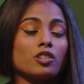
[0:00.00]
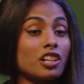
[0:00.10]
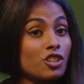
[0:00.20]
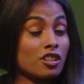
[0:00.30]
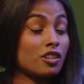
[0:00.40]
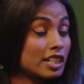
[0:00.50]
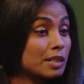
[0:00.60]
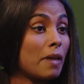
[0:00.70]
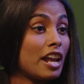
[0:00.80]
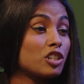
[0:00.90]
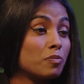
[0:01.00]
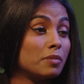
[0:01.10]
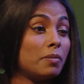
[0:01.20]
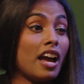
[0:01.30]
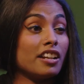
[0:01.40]
Such as a risk
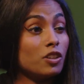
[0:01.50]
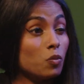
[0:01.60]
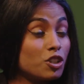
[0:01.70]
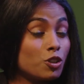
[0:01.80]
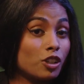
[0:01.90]
management plan in which you